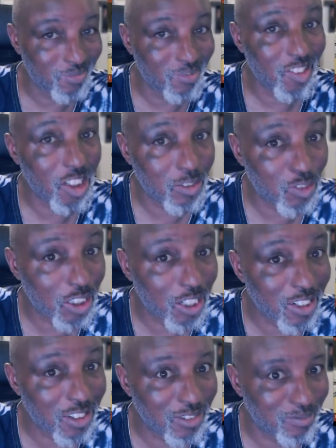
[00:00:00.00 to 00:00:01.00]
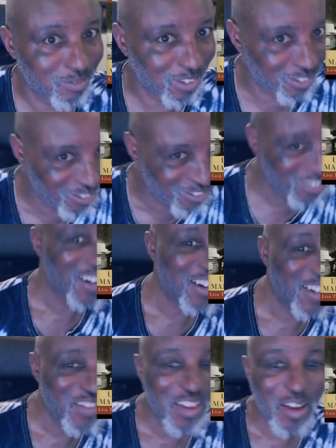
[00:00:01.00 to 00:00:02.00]
gentrification.
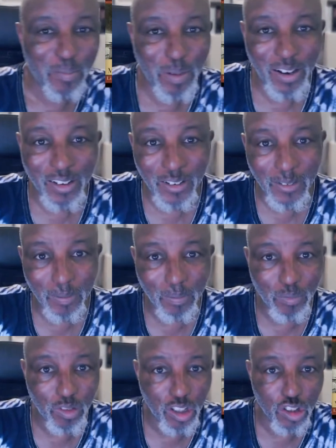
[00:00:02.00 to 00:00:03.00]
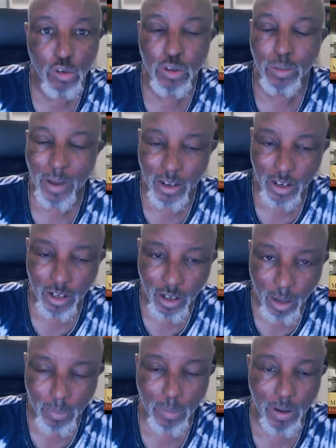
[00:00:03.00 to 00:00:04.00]
But the news about the
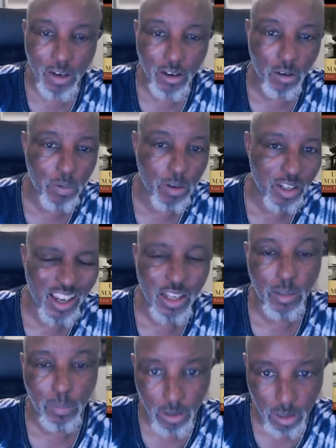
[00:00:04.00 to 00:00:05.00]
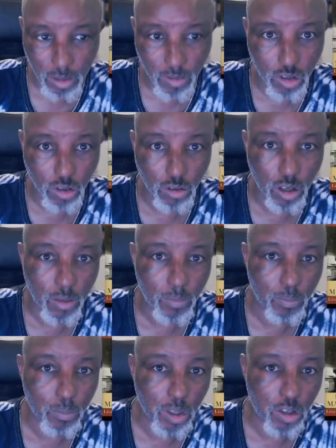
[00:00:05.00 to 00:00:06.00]
library being opened is a positive story,
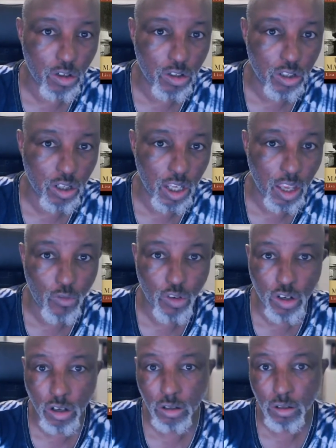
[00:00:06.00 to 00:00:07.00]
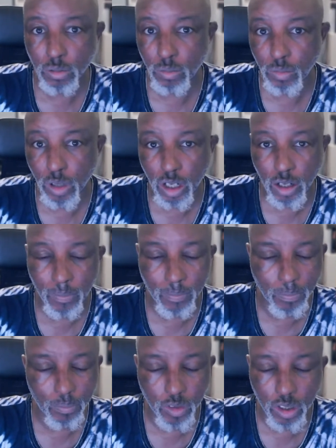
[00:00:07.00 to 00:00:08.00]
because even though
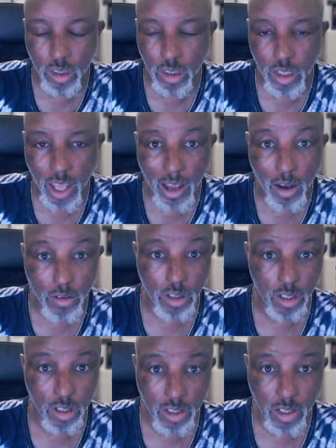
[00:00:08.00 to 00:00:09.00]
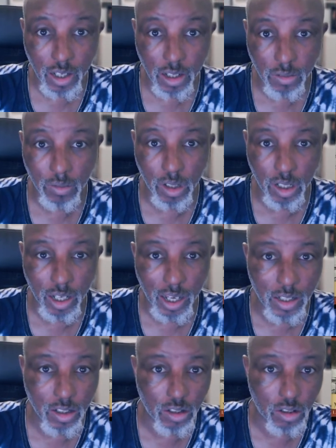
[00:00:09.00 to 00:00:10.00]
the housing estate
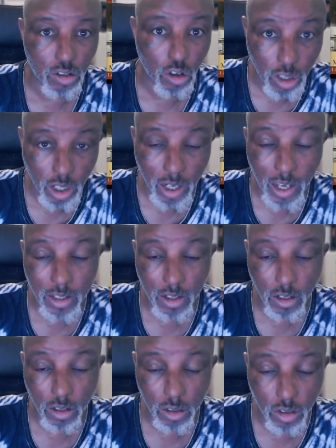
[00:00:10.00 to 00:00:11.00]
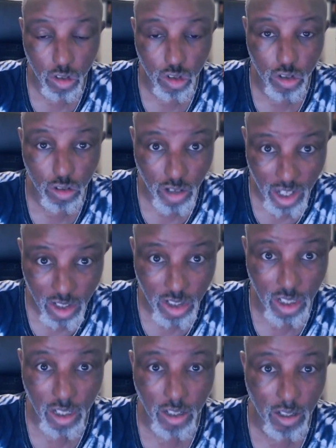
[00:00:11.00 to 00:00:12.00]
has gone, and that's a
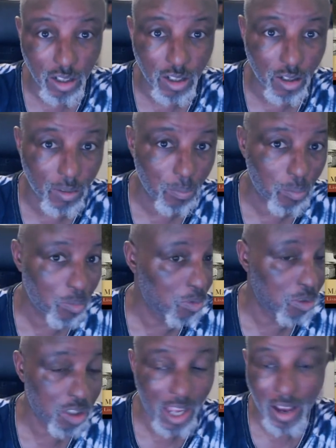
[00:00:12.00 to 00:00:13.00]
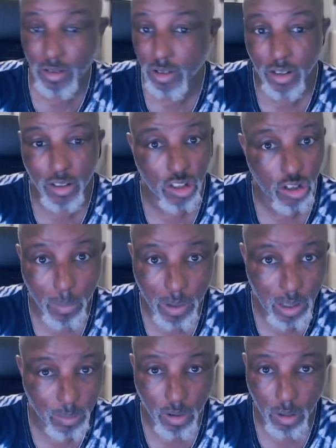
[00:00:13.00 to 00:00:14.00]
tragedy. It's outside the scope of
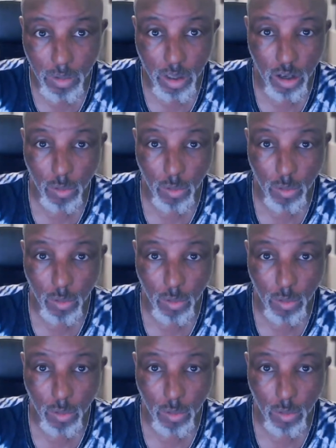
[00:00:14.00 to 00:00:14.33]
this program to go